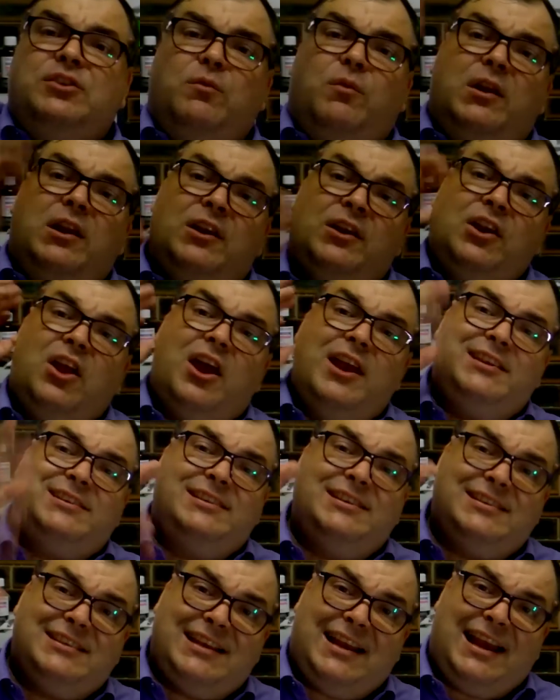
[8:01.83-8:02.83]
You want a
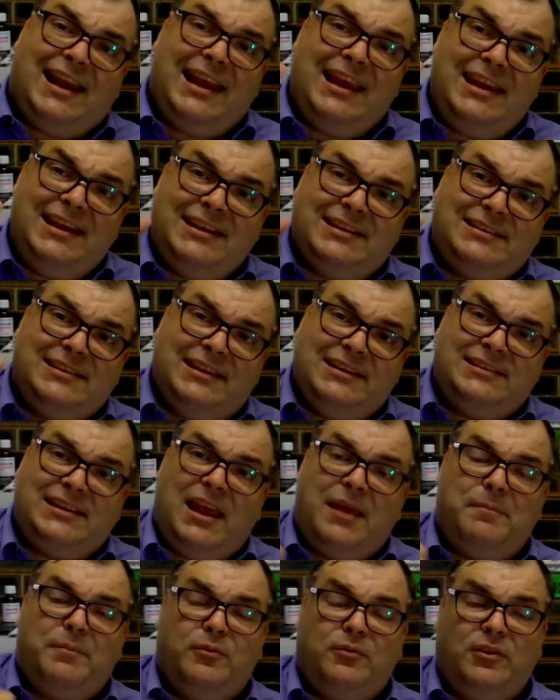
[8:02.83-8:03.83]
nicest, cleanest
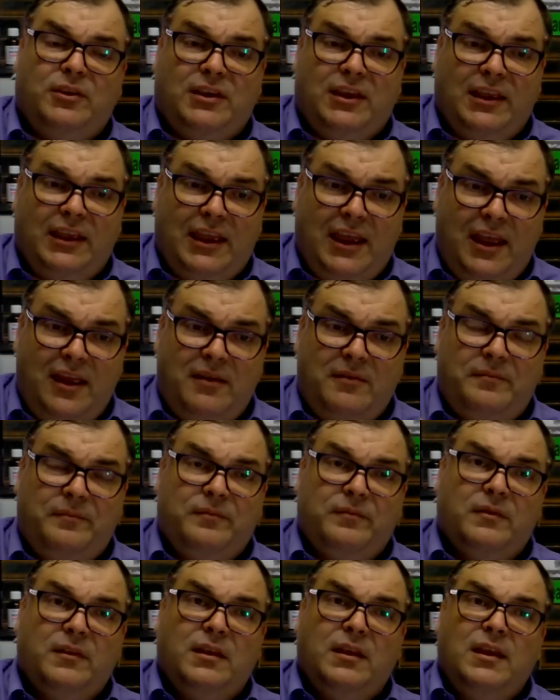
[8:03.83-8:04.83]
example you can get.
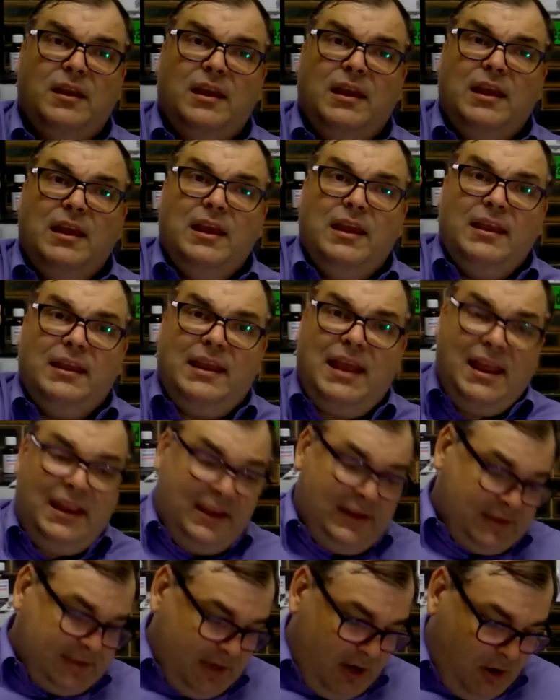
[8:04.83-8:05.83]
Get
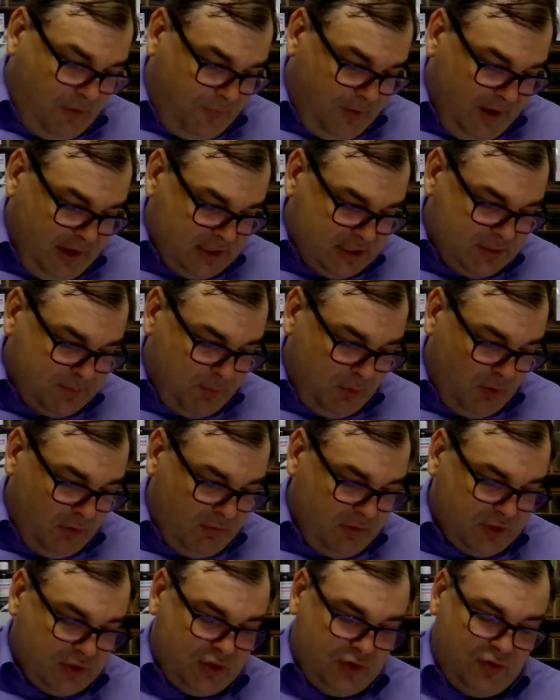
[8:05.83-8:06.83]
yourself an
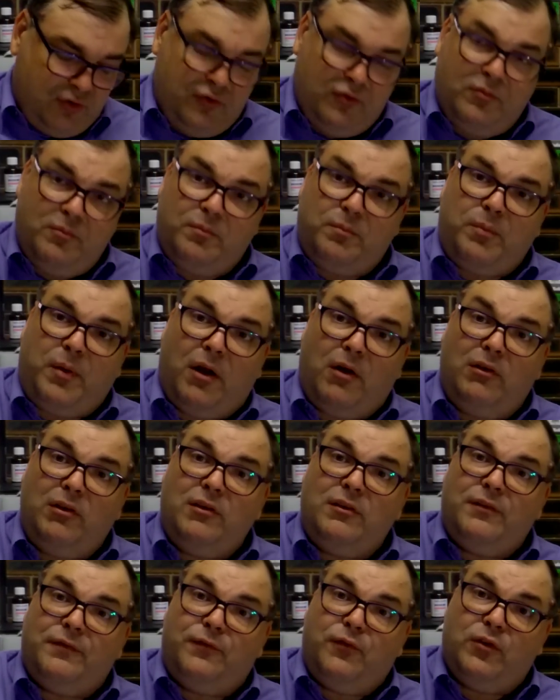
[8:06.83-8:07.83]
Explorer 2
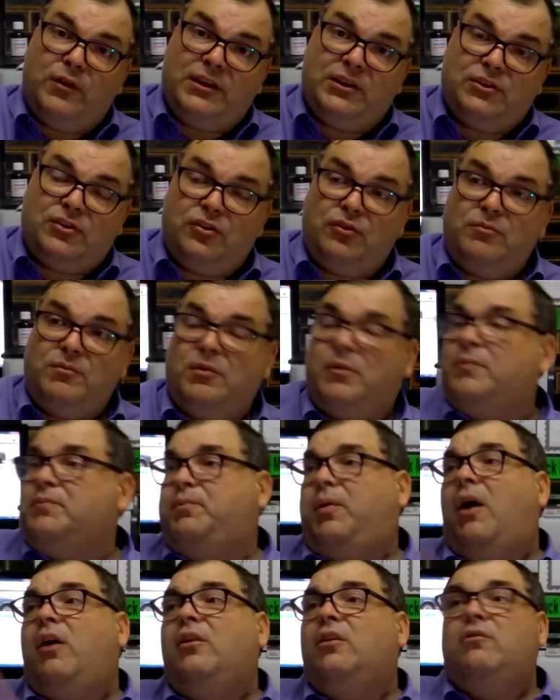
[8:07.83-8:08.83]
Polar, the 42, or
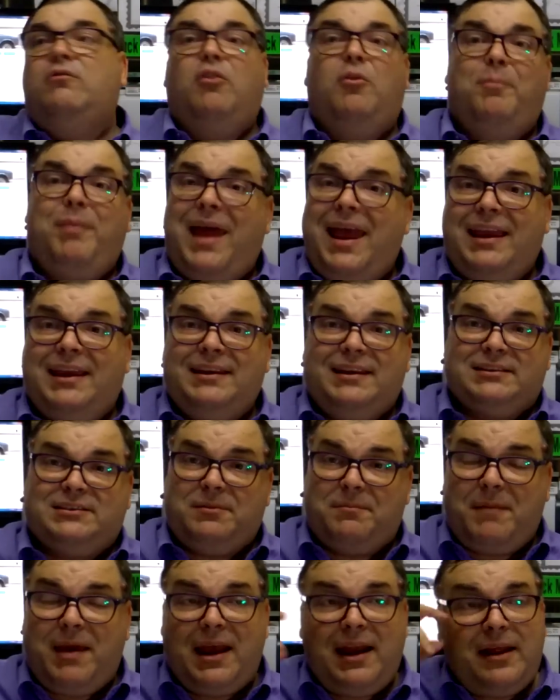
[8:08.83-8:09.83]
Polar or black, it
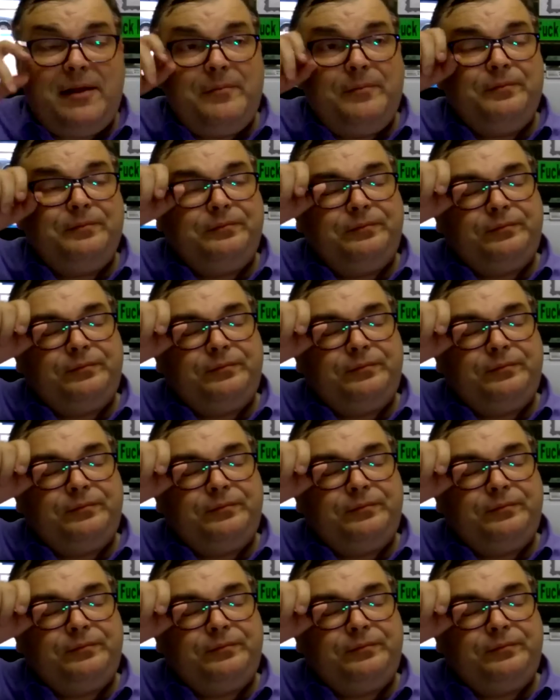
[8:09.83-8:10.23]
doesn't matter.